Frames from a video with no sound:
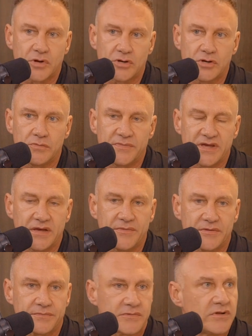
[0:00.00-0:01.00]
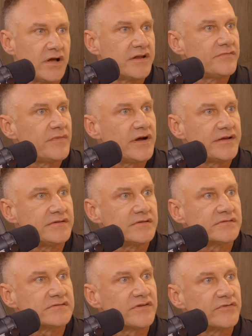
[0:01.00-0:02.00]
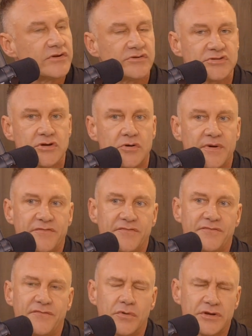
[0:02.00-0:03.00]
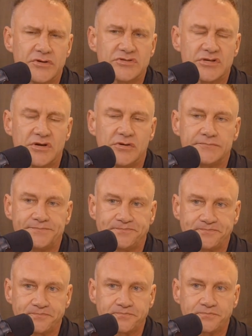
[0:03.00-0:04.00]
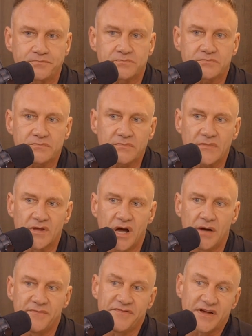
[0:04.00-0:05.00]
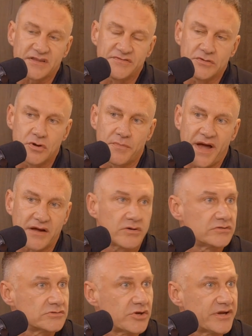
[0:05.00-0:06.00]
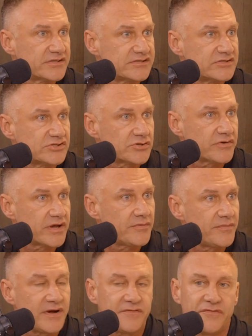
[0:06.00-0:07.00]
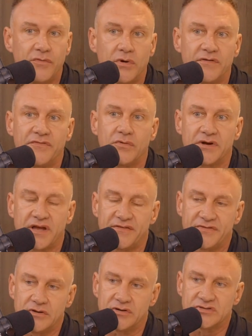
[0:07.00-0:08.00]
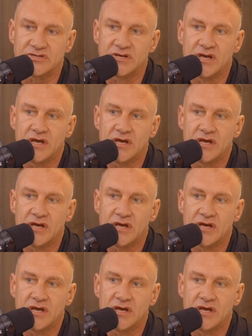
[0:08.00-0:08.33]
Cardone became a client of mine several years ago, about 4 years ago. In fact, if you go back on Grant's Instagram about 4.5 years,